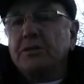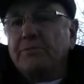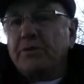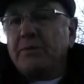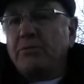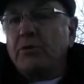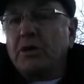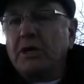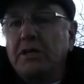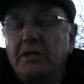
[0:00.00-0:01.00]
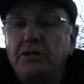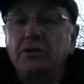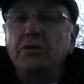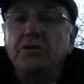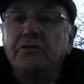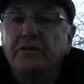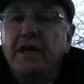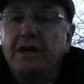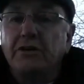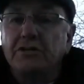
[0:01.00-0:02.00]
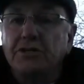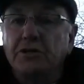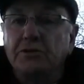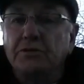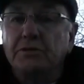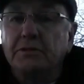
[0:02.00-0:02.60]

some prep work that you can do for that also.